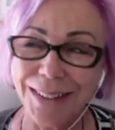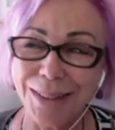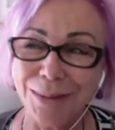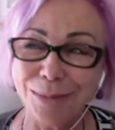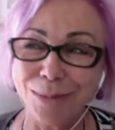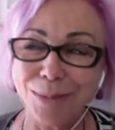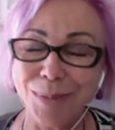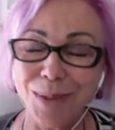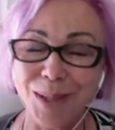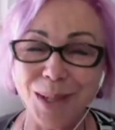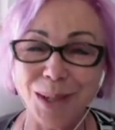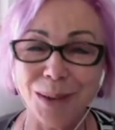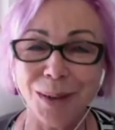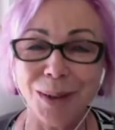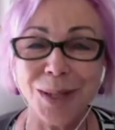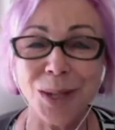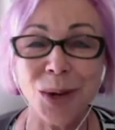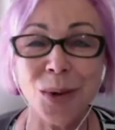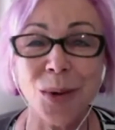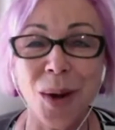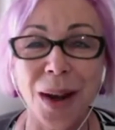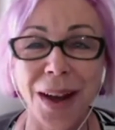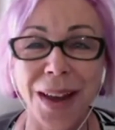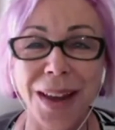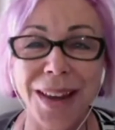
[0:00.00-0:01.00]
So it's
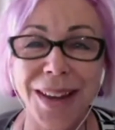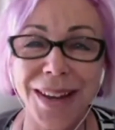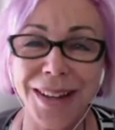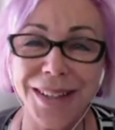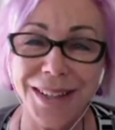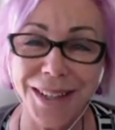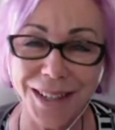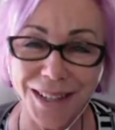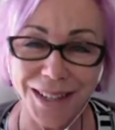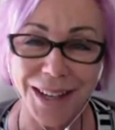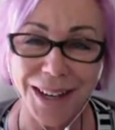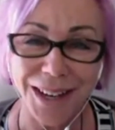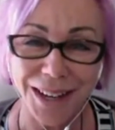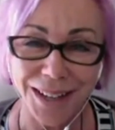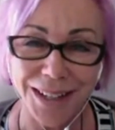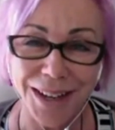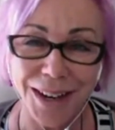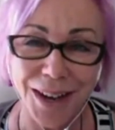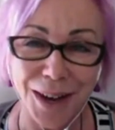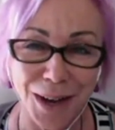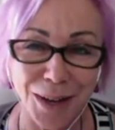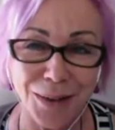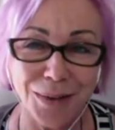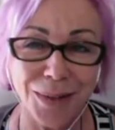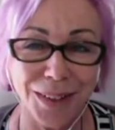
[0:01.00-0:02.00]
quite easy to
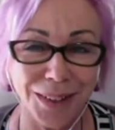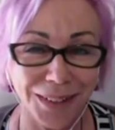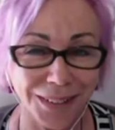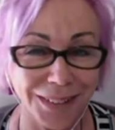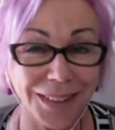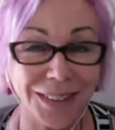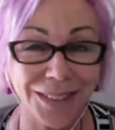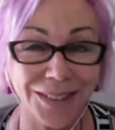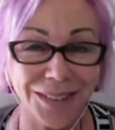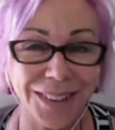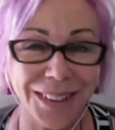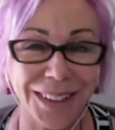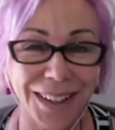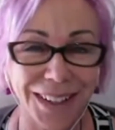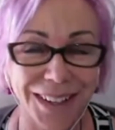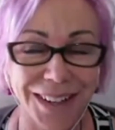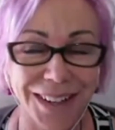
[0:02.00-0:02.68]
uncover. It really